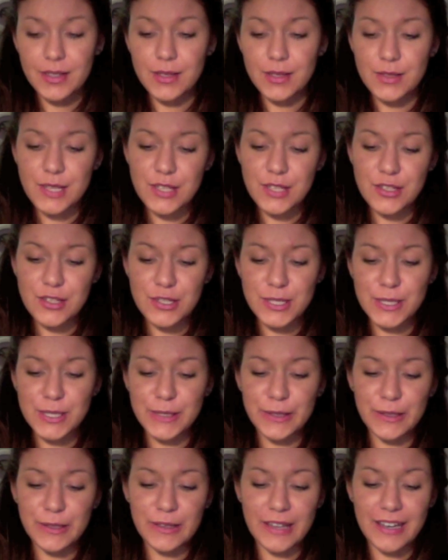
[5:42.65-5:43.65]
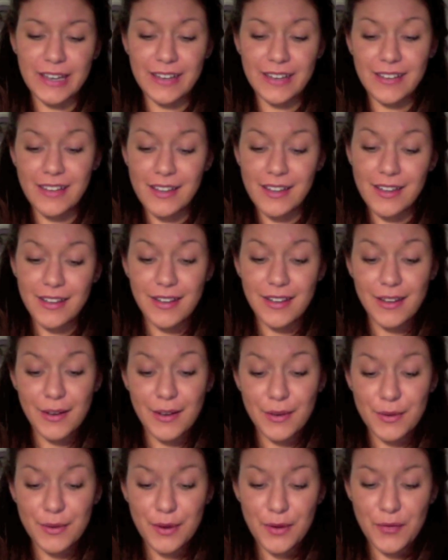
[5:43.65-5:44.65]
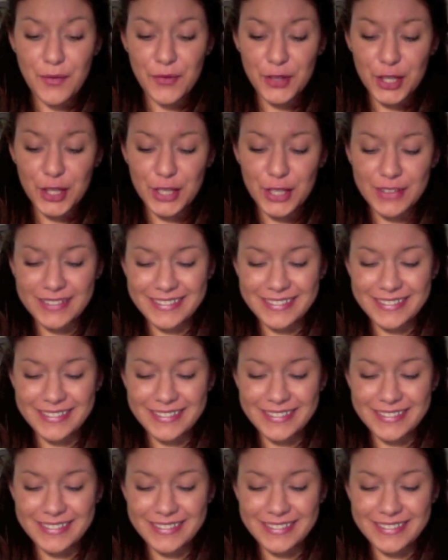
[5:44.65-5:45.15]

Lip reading: So just little like, oh, hopeful